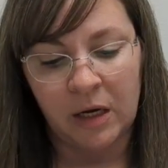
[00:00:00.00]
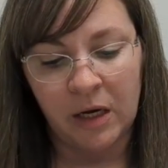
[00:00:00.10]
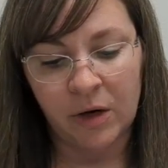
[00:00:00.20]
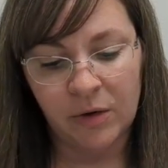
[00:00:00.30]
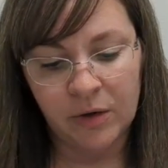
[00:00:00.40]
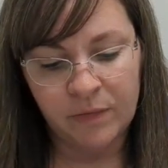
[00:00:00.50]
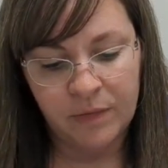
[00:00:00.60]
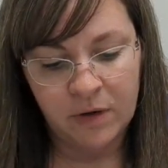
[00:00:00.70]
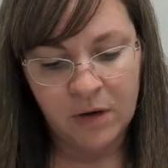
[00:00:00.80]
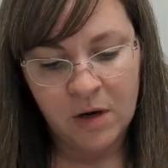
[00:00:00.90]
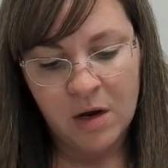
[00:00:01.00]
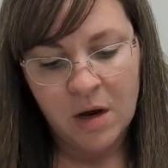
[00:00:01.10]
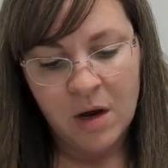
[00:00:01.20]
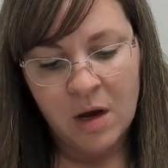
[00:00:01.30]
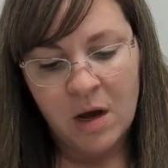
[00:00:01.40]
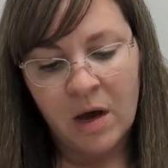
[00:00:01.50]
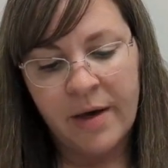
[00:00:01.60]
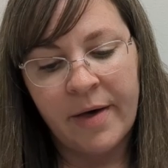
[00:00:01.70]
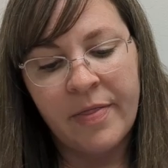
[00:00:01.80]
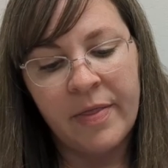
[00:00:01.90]
Ecru.
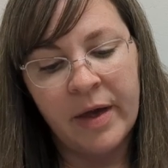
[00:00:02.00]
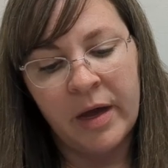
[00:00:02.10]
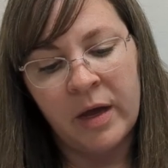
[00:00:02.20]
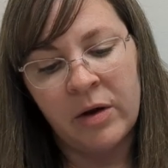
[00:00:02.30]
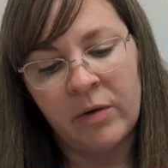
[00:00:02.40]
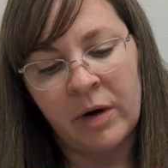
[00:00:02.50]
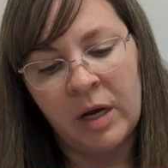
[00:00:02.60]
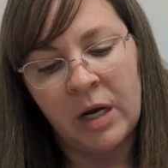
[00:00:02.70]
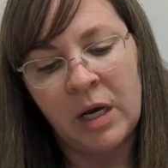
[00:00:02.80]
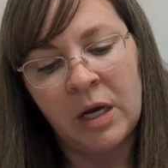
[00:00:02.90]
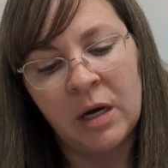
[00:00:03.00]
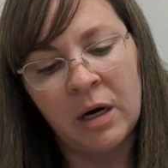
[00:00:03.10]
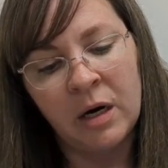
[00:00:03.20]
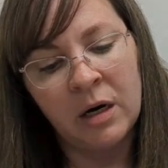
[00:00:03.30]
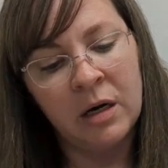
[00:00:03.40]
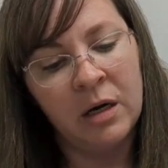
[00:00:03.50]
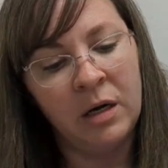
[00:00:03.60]
And then right here,